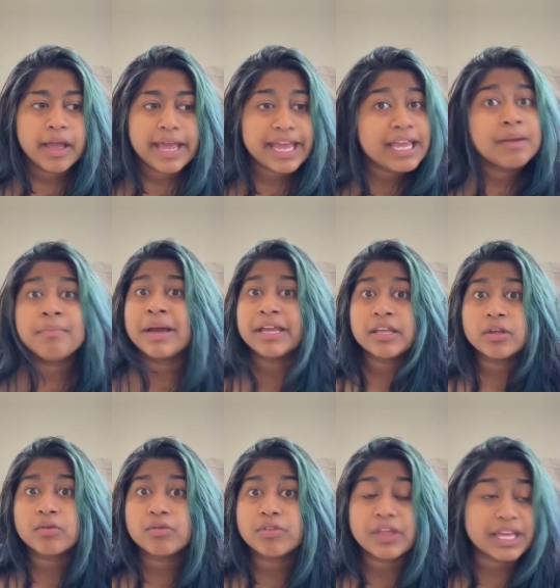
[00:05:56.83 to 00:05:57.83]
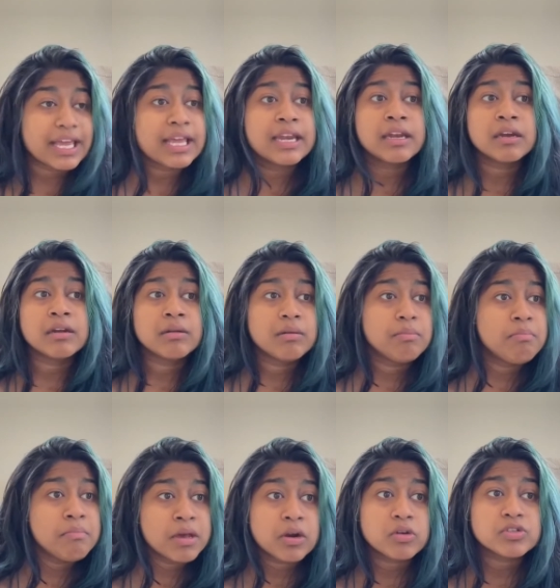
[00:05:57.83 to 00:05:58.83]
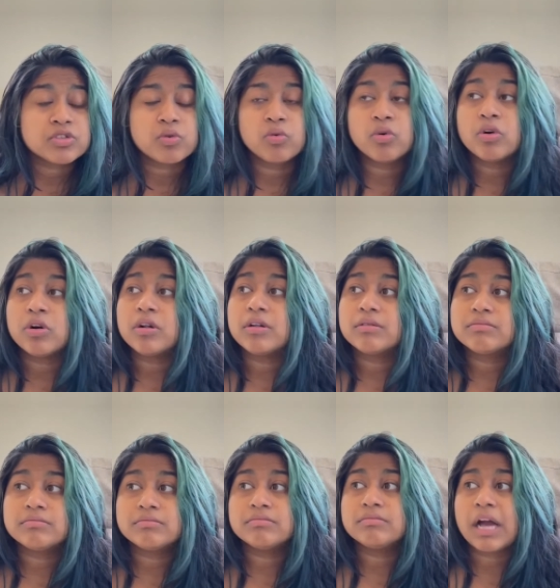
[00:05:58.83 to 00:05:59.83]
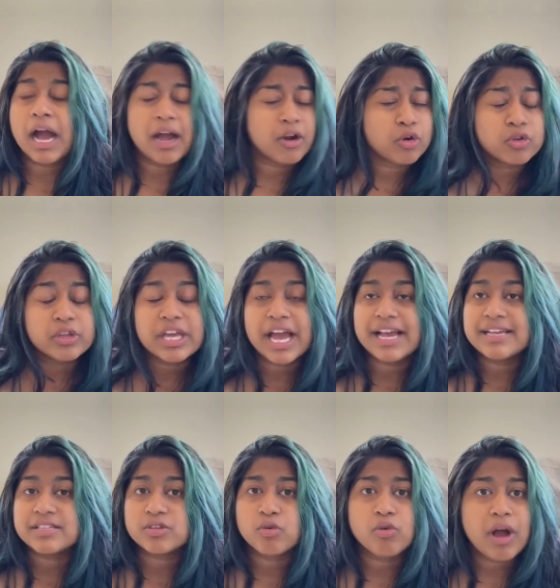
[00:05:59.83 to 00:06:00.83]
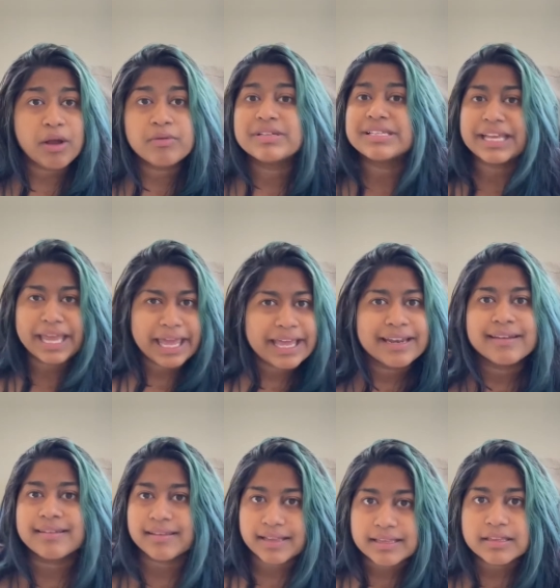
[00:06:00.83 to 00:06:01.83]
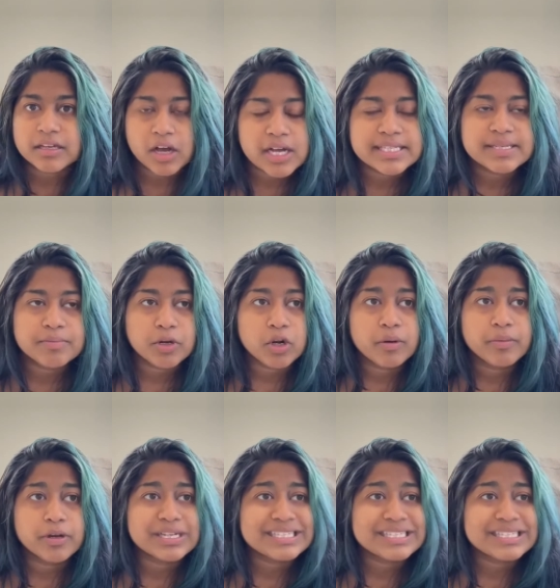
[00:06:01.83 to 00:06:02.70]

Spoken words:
In my youth, like in middle school, early high school, I was like into like the Gossip Girl books